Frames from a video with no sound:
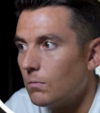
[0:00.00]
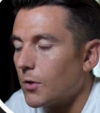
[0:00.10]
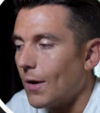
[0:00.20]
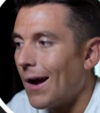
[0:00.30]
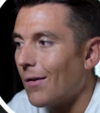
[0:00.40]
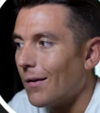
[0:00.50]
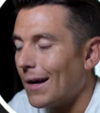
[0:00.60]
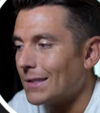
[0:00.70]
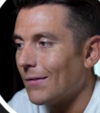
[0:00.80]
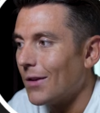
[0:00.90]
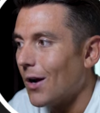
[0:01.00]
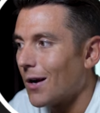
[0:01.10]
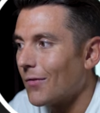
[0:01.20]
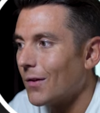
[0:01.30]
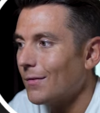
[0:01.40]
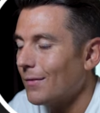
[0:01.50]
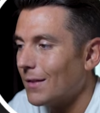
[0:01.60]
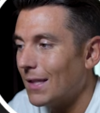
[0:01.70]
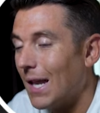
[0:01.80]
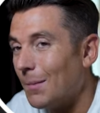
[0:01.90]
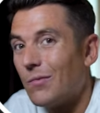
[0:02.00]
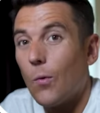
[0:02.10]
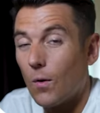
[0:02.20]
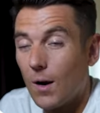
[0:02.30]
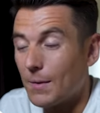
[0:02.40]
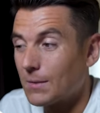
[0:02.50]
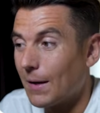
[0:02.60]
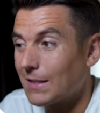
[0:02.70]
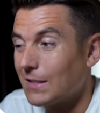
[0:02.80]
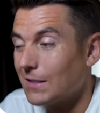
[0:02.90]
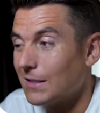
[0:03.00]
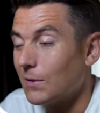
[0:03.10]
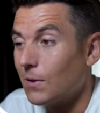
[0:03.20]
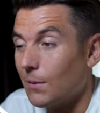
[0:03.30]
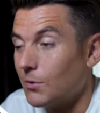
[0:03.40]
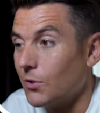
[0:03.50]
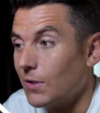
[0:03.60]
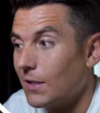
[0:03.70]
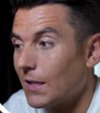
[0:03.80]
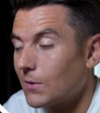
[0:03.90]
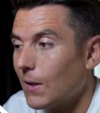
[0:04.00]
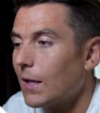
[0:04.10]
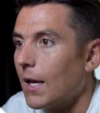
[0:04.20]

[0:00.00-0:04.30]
So now as a videographer, the day before, I'm expected to see what I'm shooting next week.